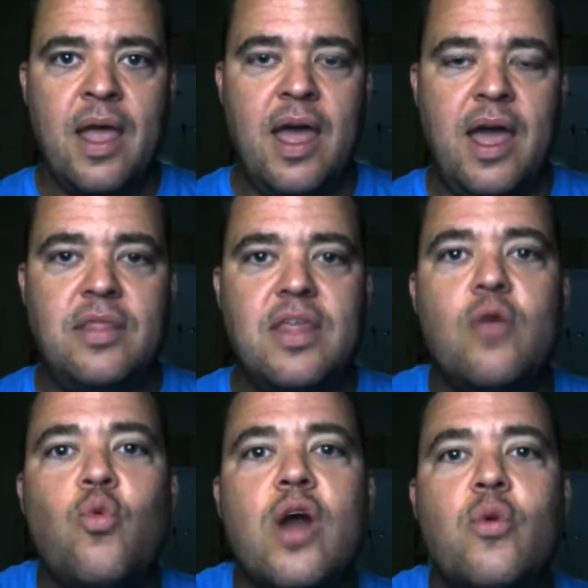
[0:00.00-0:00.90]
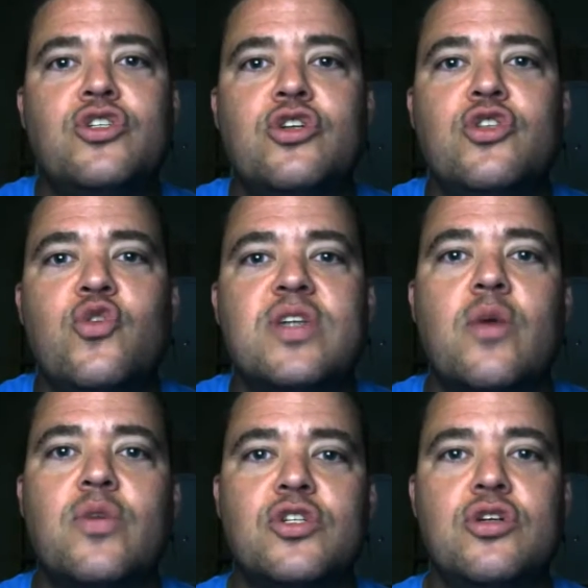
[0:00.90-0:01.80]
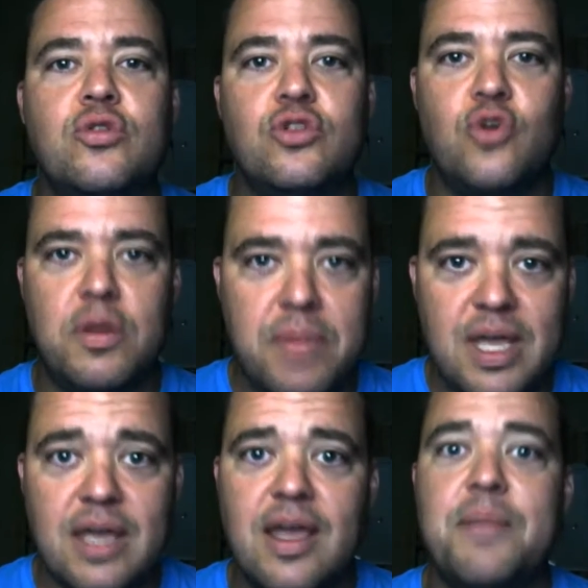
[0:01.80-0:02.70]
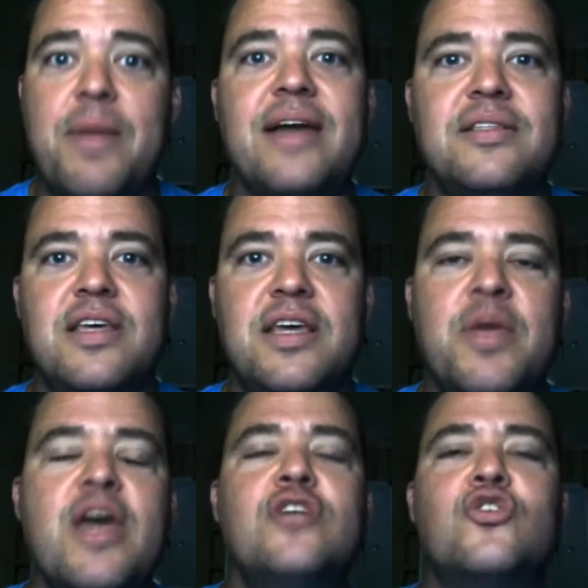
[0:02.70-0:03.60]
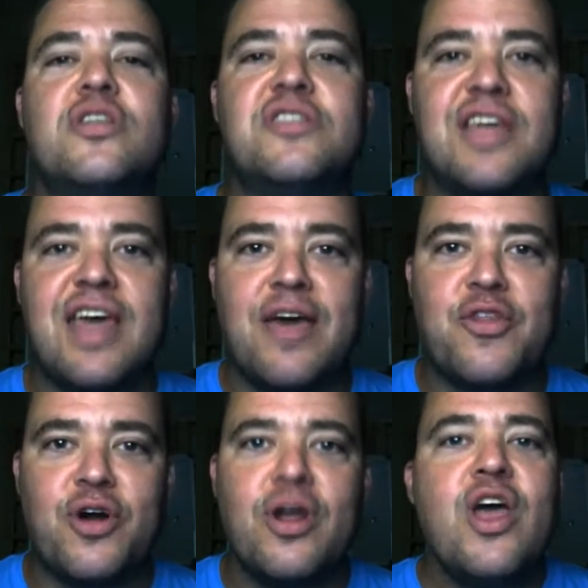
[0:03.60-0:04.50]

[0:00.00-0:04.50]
And then what I want you to do is I want you to join me and my team so that together